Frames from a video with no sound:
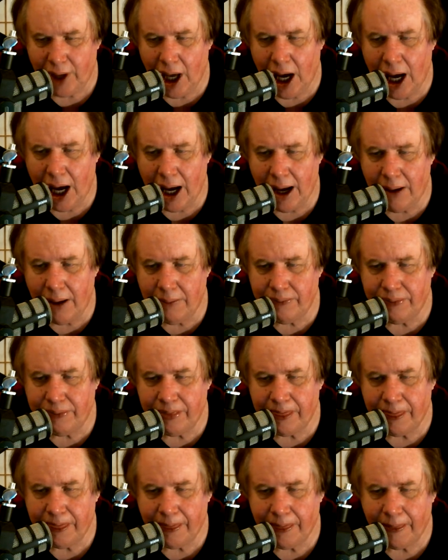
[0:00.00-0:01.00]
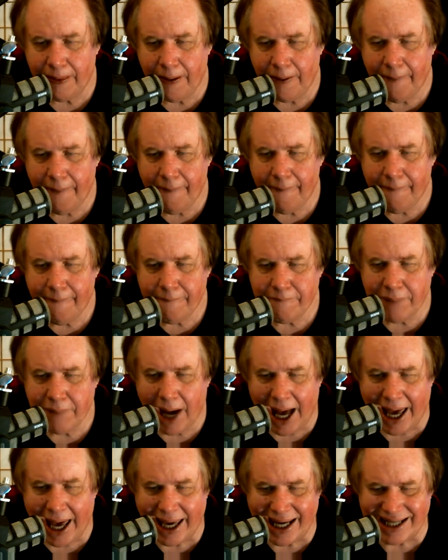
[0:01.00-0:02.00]

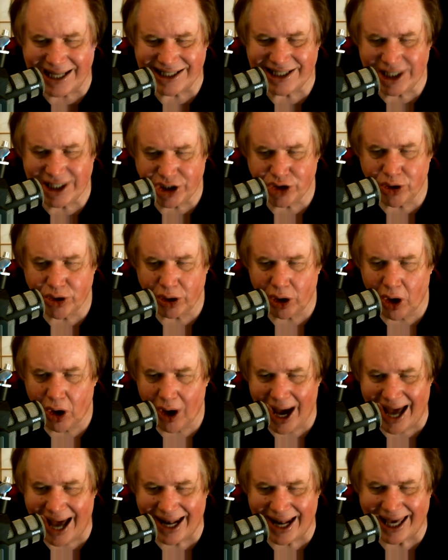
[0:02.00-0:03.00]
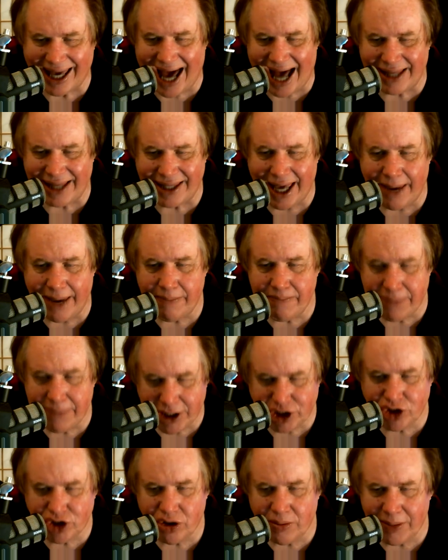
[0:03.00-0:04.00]
My sister-in-law had a cat named
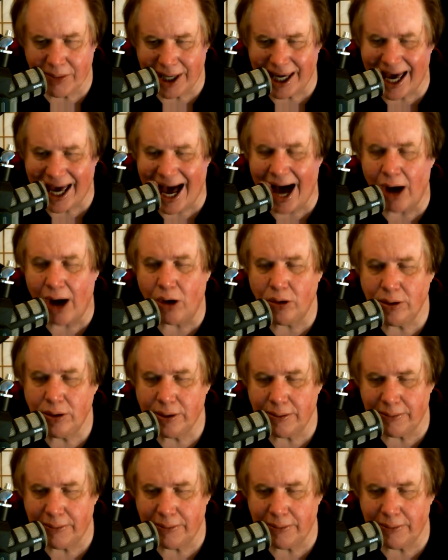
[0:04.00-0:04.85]
Mr. Meow.